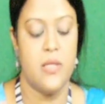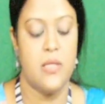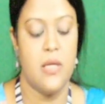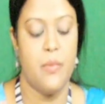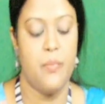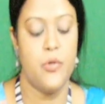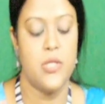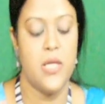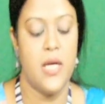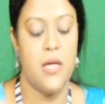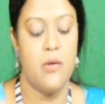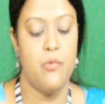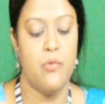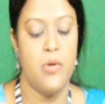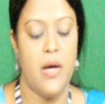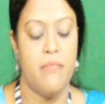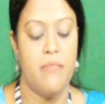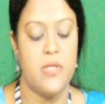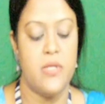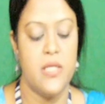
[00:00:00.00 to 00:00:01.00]
Suppose here we
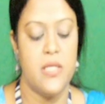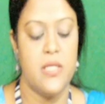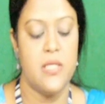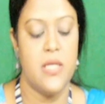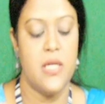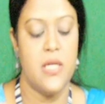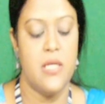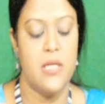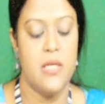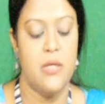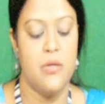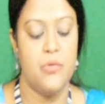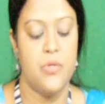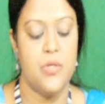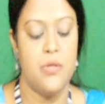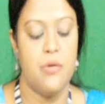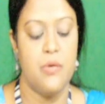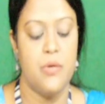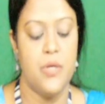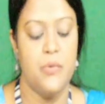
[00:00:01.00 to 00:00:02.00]
have 3 states,
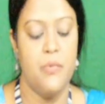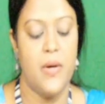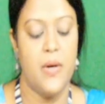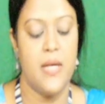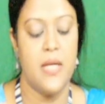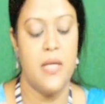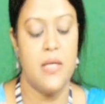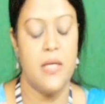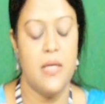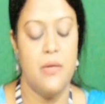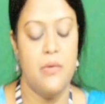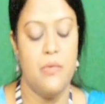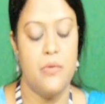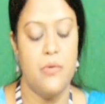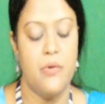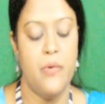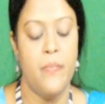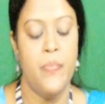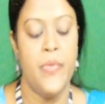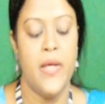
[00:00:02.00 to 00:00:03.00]
Q0, Q1 and
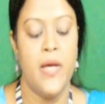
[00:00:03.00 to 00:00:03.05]
Q2.